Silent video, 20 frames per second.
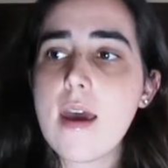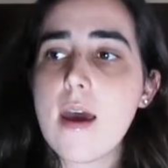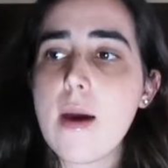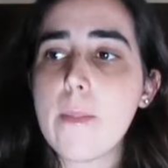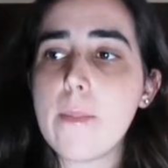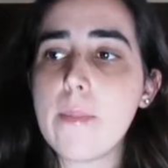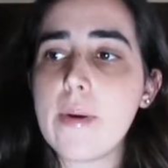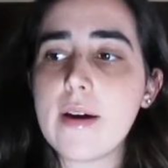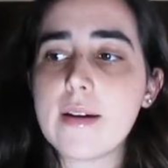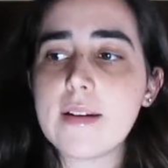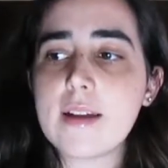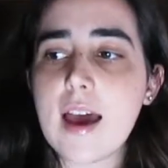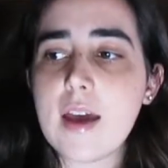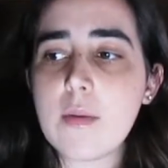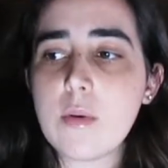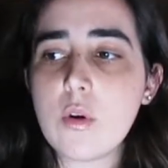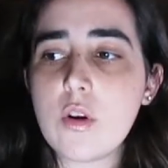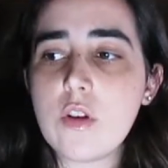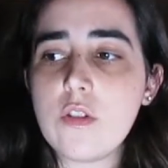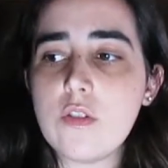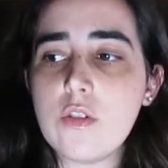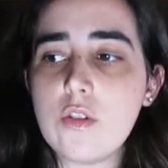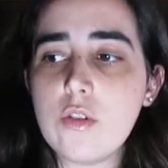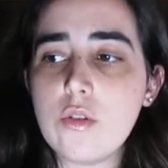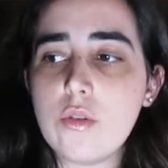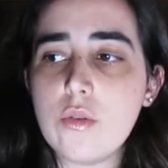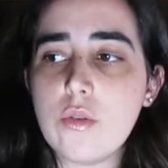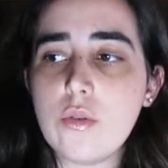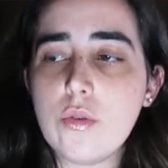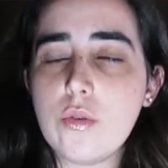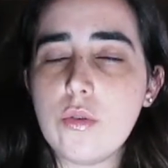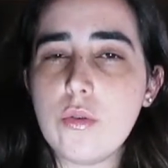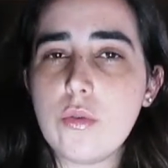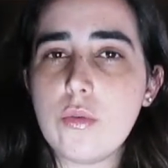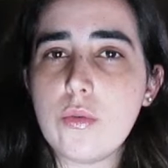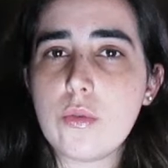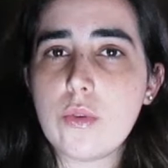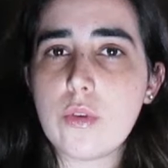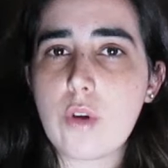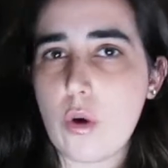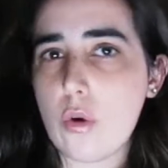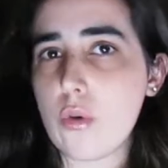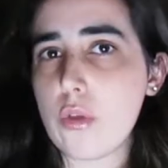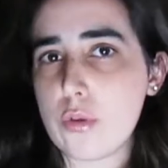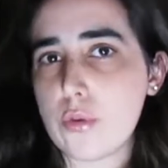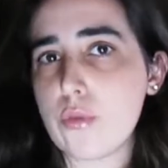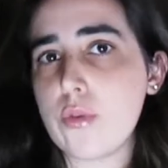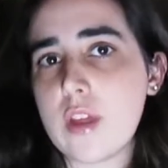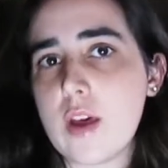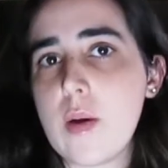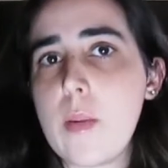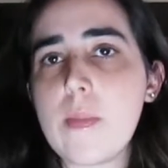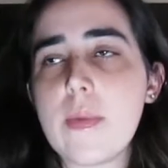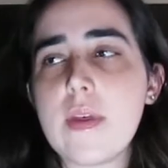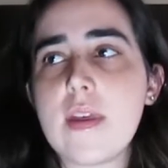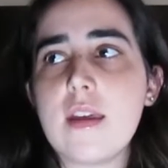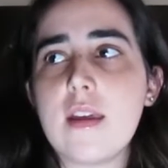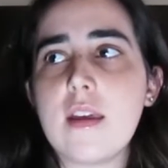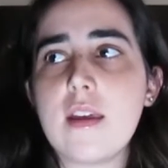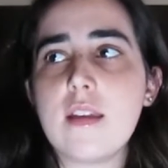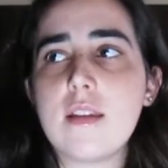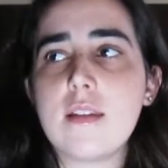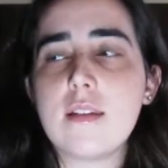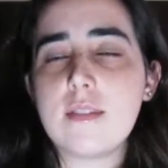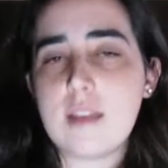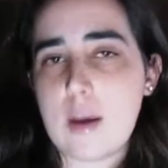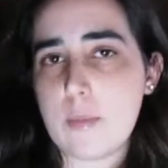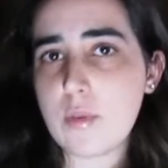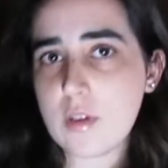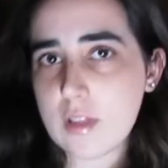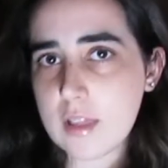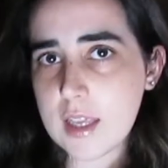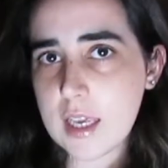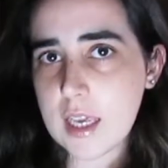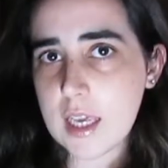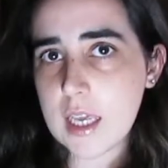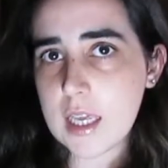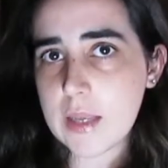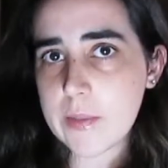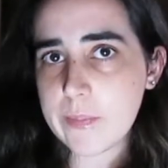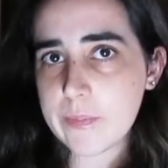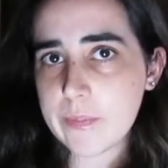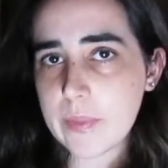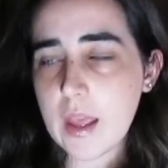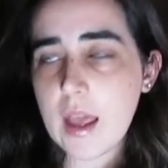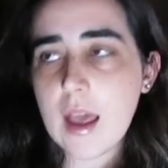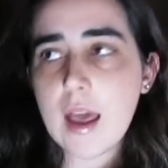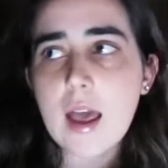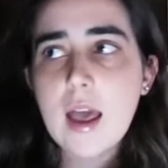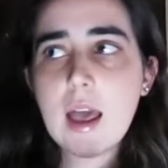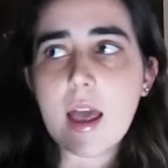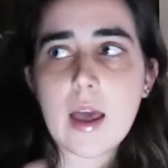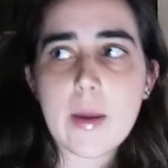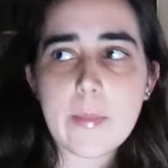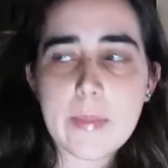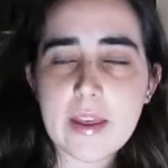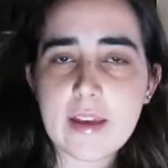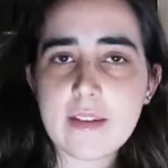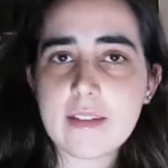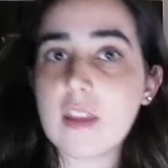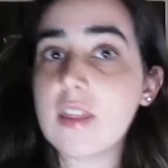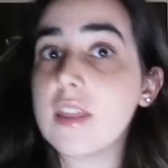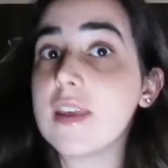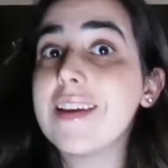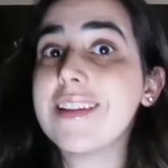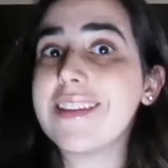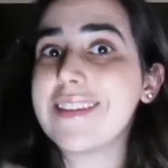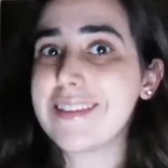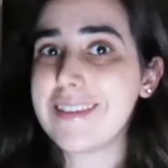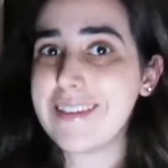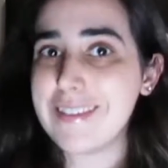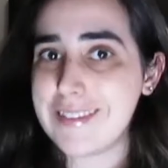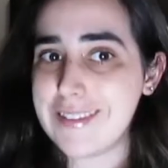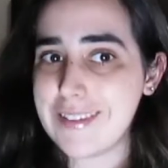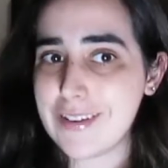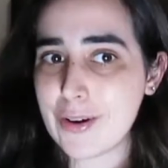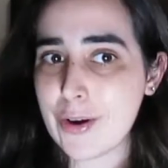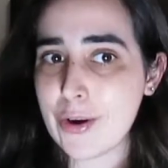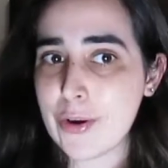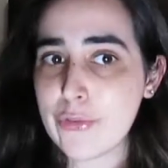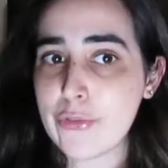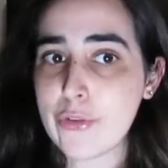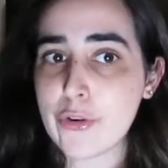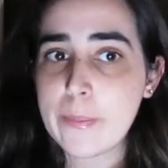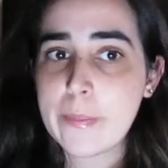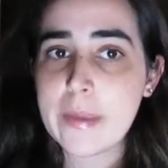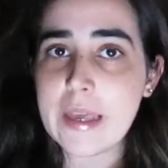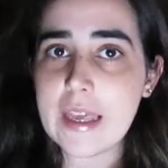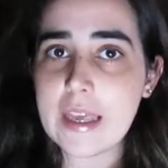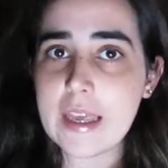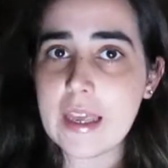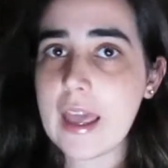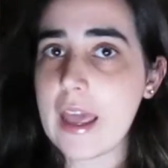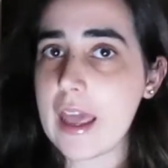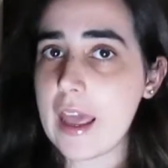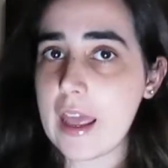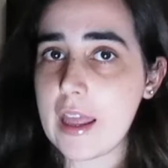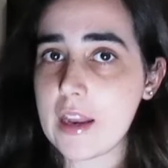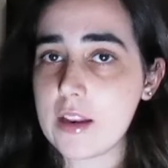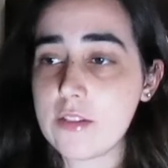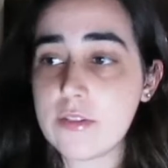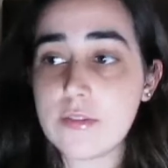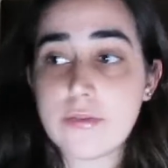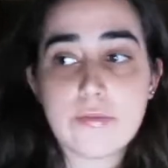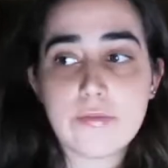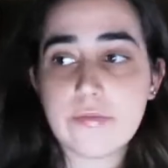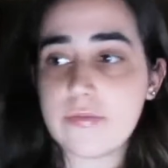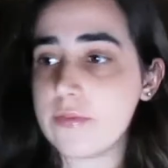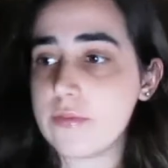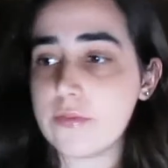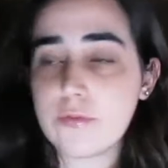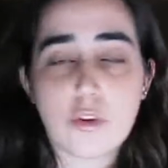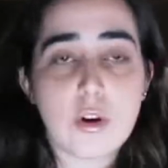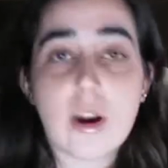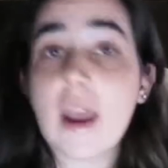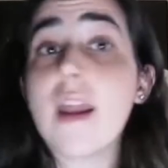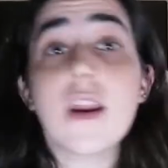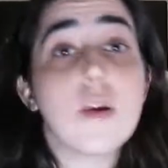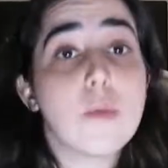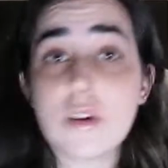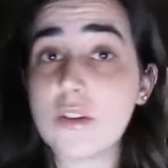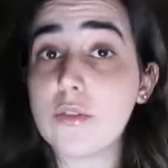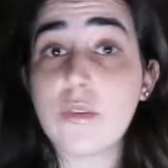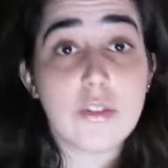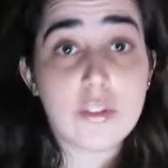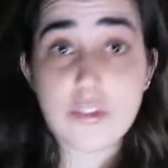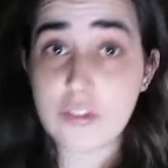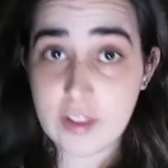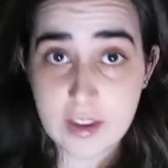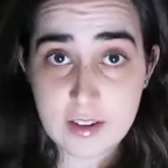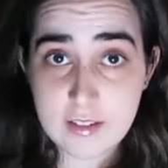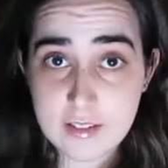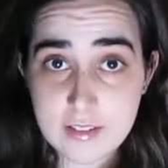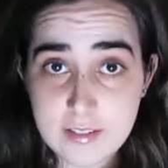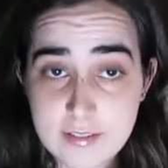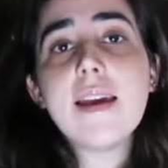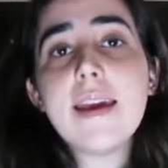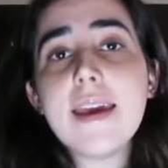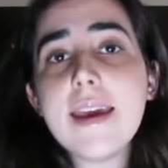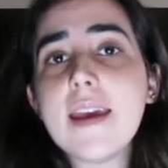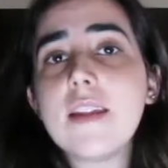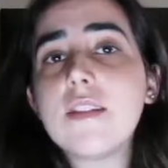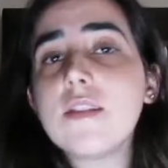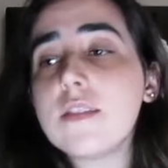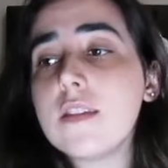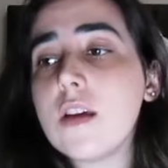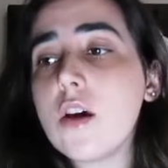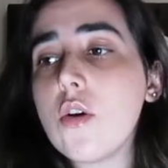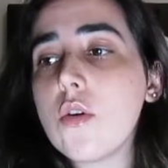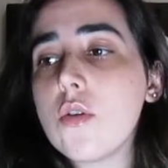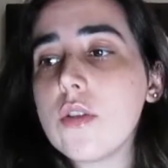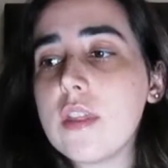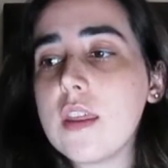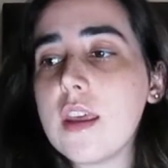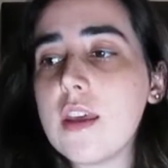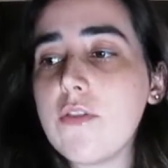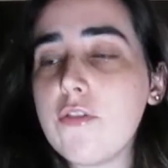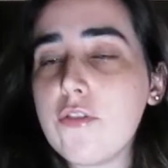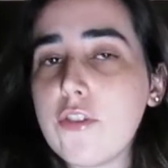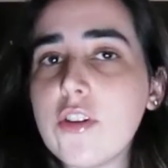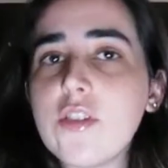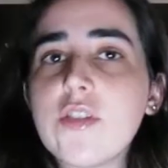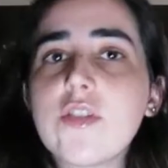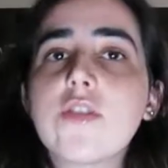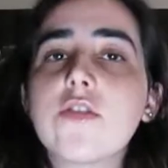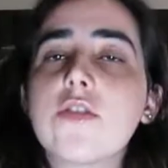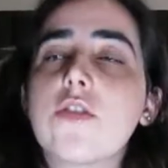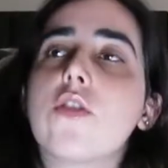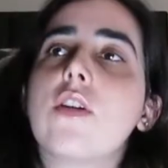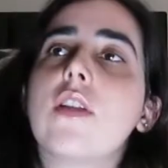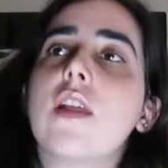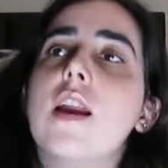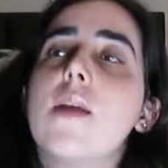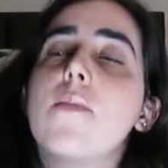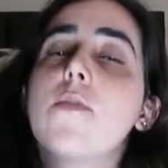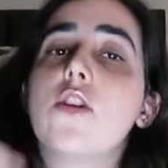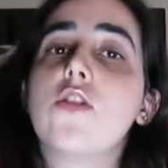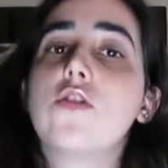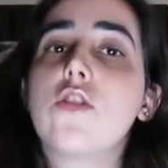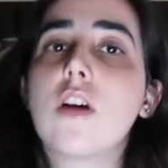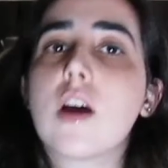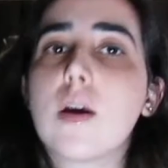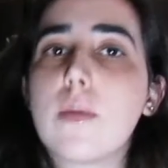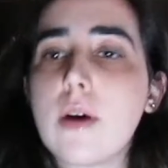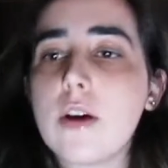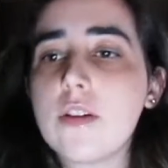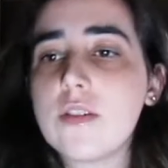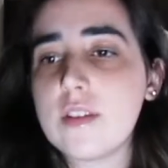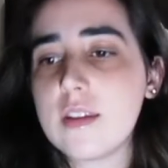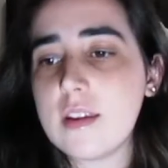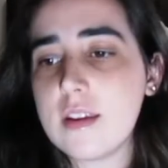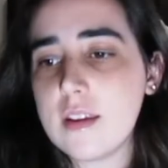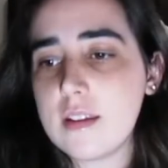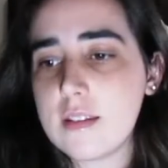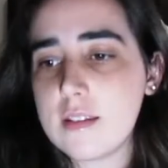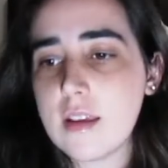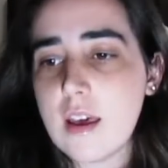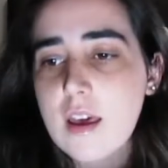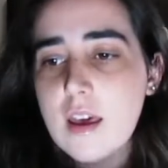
But I'm going to go through them separately because I think it's easier for me and for anyone to understand. And so the first storyline I'm going to talk about is